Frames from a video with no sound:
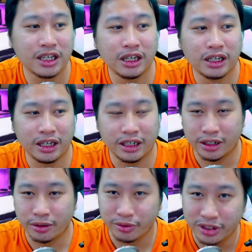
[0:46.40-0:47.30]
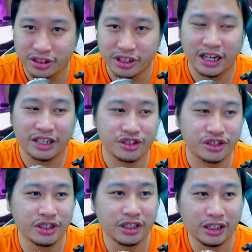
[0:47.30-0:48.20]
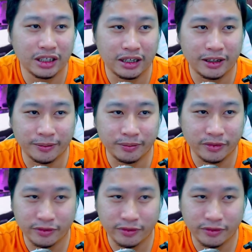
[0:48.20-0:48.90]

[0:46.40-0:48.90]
uh, retouch um,